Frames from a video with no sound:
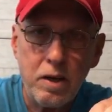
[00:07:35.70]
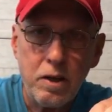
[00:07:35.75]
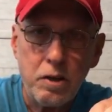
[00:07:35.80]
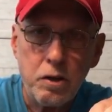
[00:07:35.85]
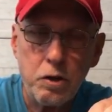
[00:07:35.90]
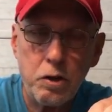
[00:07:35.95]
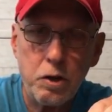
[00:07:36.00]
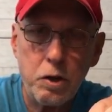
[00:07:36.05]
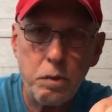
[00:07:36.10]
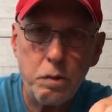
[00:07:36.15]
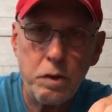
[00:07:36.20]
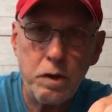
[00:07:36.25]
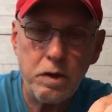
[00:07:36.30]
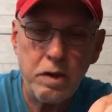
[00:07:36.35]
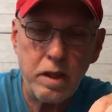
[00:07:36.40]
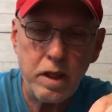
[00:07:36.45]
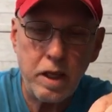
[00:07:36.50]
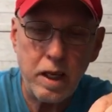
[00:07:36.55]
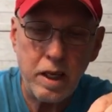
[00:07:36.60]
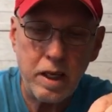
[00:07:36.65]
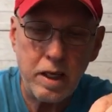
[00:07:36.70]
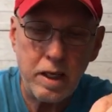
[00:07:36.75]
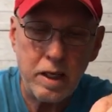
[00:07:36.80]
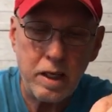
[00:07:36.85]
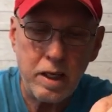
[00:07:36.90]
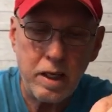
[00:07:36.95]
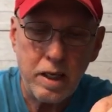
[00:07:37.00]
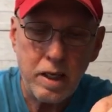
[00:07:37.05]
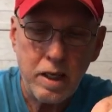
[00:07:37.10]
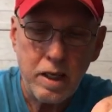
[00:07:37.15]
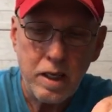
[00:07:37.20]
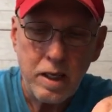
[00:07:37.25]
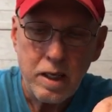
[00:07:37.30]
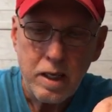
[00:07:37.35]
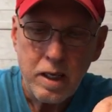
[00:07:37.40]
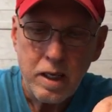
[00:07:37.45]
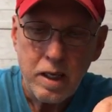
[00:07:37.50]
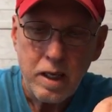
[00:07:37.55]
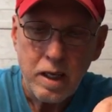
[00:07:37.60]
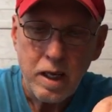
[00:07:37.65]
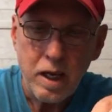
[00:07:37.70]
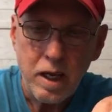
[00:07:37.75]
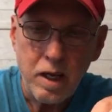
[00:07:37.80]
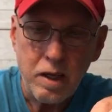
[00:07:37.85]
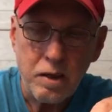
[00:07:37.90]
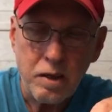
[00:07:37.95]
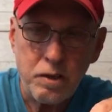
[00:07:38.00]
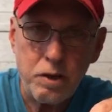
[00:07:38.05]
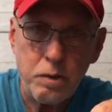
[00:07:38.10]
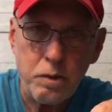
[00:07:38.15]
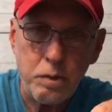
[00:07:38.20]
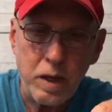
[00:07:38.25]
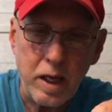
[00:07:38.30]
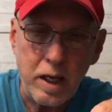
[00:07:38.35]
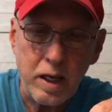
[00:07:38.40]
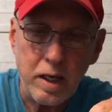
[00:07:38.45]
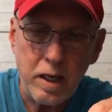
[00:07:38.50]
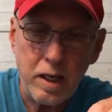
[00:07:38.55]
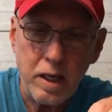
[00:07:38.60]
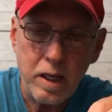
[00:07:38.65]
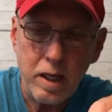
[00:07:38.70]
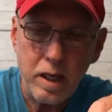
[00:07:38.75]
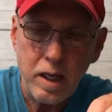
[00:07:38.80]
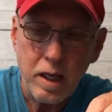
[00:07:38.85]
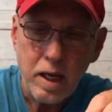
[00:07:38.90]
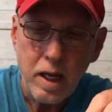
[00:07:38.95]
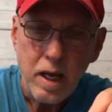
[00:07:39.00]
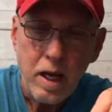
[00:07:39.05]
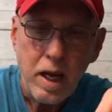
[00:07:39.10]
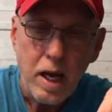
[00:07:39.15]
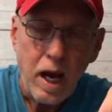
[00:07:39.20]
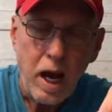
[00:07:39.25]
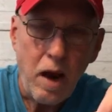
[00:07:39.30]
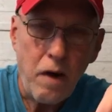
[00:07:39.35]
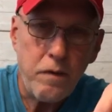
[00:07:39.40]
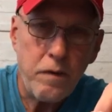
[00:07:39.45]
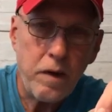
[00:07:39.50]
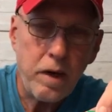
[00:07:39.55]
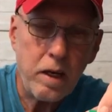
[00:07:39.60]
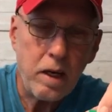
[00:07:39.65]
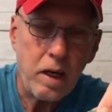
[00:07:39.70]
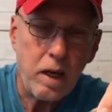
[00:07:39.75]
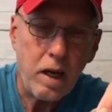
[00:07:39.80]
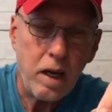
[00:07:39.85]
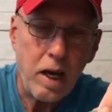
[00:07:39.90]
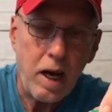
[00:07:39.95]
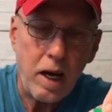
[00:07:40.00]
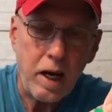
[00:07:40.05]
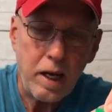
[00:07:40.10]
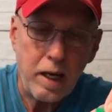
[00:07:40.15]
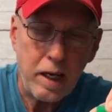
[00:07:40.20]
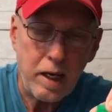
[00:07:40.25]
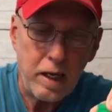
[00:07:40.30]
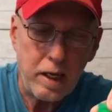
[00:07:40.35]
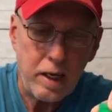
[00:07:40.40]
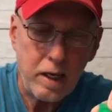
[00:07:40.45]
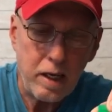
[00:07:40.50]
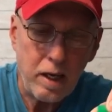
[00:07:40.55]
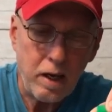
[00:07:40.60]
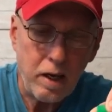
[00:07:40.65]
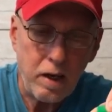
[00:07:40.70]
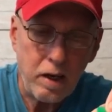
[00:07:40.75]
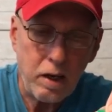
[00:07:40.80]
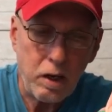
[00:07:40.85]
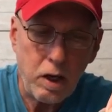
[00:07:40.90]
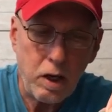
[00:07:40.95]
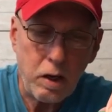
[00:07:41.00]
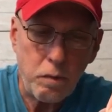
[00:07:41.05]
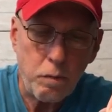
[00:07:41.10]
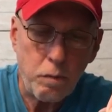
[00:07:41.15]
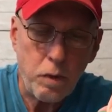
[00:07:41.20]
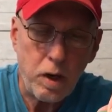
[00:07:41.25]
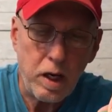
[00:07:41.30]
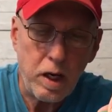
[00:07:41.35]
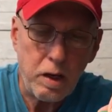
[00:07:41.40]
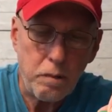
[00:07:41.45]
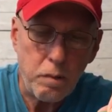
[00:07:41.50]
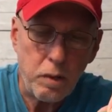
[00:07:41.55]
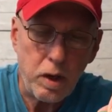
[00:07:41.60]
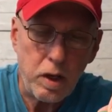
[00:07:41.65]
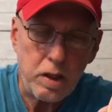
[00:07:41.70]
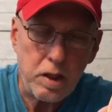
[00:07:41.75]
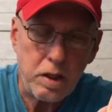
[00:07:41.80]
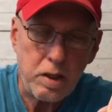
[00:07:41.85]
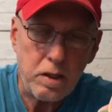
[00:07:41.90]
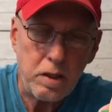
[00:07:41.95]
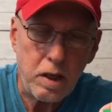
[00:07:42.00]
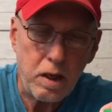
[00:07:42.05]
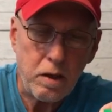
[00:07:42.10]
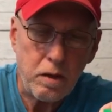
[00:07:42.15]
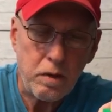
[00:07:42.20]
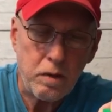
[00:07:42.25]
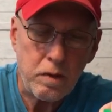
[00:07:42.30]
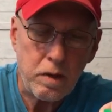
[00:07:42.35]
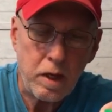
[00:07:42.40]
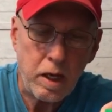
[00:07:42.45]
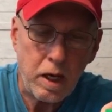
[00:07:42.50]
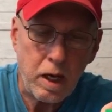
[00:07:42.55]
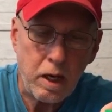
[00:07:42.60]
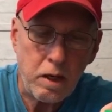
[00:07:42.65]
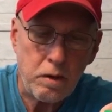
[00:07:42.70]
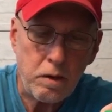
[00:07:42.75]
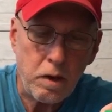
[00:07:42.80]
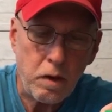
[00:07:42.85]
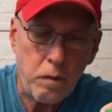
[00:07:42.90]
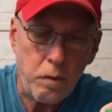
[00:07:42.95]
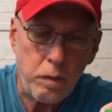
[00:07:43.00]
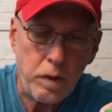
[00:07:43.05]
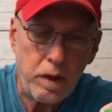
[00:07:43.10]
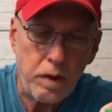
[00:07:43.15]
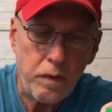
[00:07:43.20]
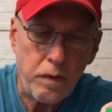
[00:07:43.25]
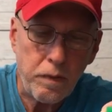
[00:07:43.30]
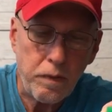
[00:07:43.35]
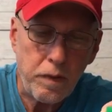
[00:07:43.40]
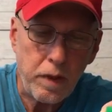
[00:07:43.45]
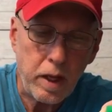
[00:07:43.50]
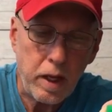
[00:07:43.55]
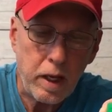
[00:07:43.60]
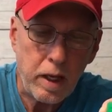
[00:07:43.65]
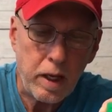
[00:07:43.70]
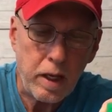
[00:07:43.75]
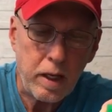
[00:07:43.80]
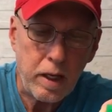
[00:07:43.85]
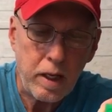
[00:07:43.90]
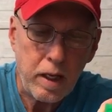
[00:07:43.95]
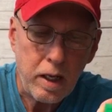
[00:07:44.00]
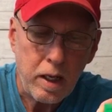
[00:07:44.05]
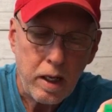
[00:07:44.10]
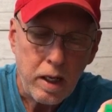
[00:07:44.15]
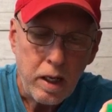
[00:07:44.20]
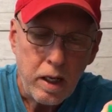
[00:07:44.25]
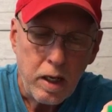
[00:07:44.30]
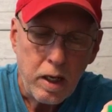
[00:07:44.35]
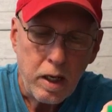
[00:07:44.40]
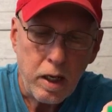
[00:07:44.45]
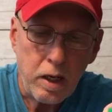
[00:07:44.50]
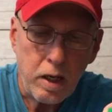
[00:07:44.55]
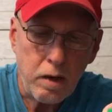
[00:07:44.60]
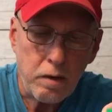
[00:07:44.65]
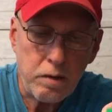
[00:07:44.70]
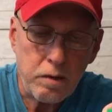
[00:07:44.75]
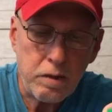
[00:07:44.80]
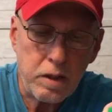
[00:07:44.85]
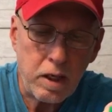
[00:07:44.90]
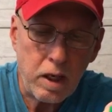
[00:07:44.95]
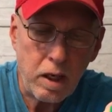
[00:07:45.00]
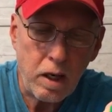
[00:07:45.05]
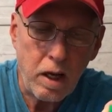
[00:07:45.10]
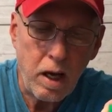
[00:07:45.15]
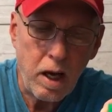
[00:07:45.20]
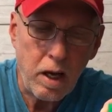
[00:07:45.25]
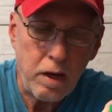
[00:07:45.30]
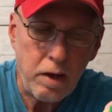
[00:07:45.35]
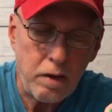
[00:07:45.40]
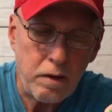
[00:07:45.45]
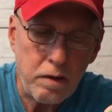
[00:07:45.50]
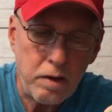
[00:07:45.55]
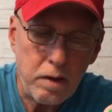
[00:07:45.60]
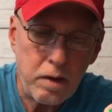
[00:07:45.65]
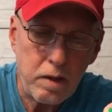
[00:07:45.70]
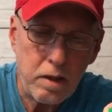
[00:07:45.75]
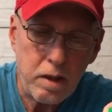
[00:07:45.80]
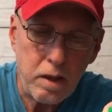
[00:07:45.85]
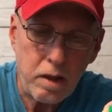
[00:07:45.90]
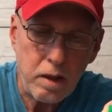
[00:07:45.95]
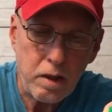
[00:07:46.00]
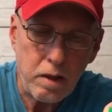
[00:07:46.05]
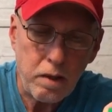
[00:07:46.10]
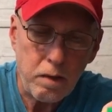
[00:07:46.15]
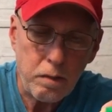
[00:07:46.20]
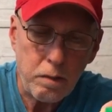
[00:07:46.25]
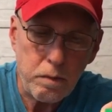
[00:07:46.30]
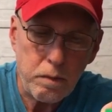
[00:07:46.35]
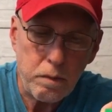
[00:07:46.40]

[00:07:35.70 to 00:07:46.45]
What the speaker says: super thin cement. I really like it. You can it brushes on, and it goes on real thin. You don't see a lot of